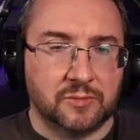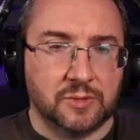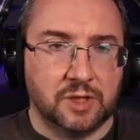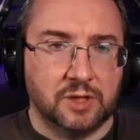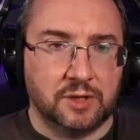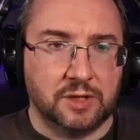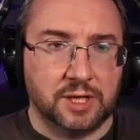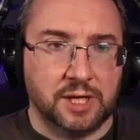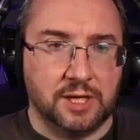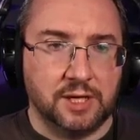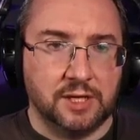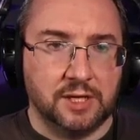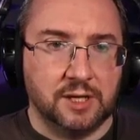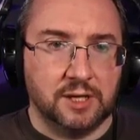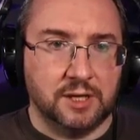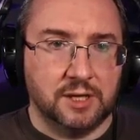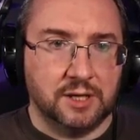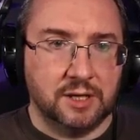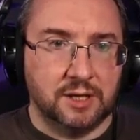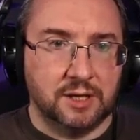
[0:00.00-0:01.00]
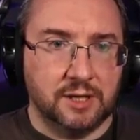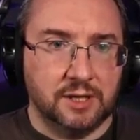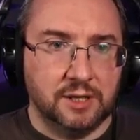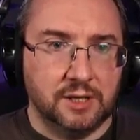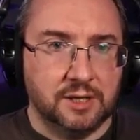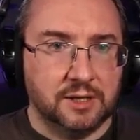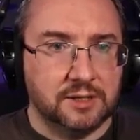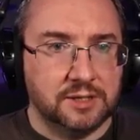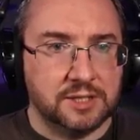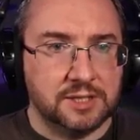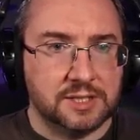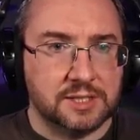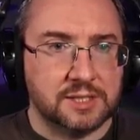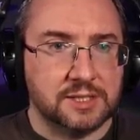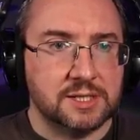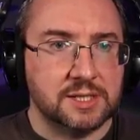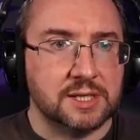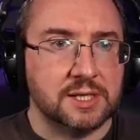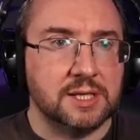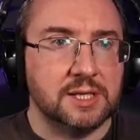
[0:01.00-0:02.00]
Okay, and
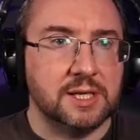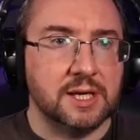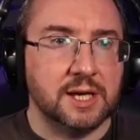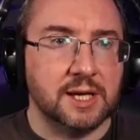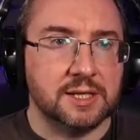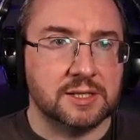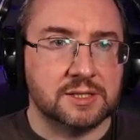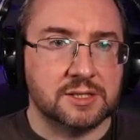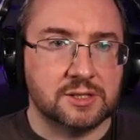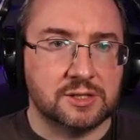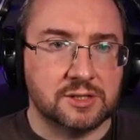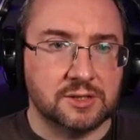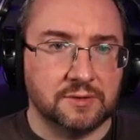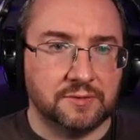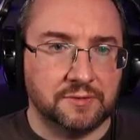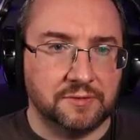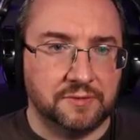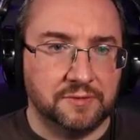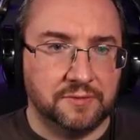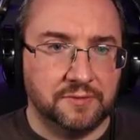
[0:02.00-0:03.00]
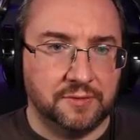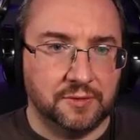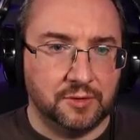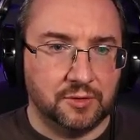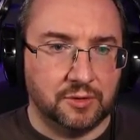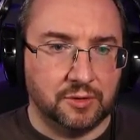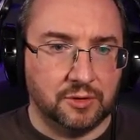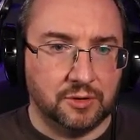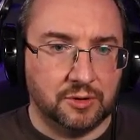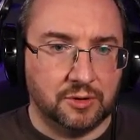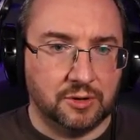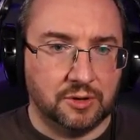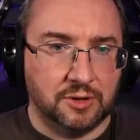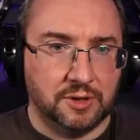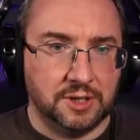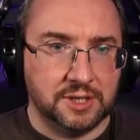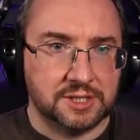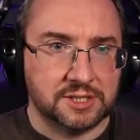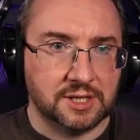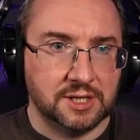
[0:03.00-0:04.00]
to get to
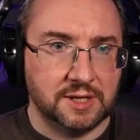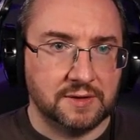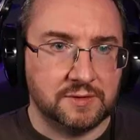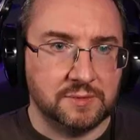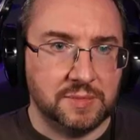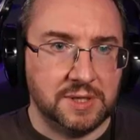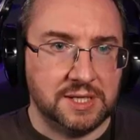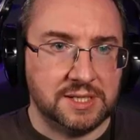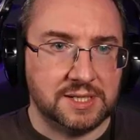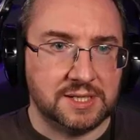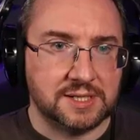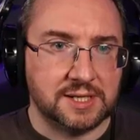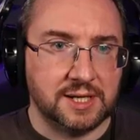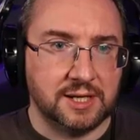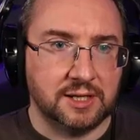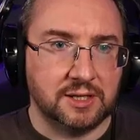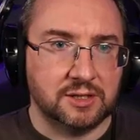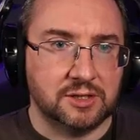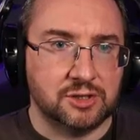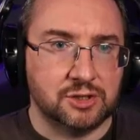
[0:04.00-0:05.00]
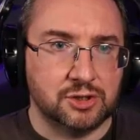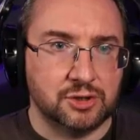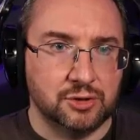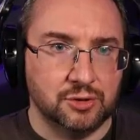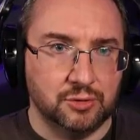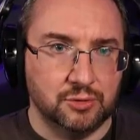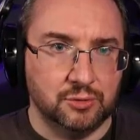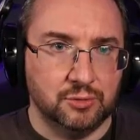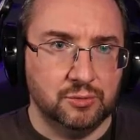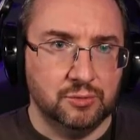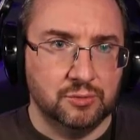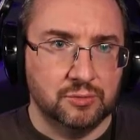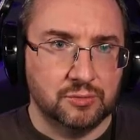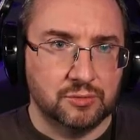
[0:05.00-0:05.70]
4, it's going to have to be into tank 2.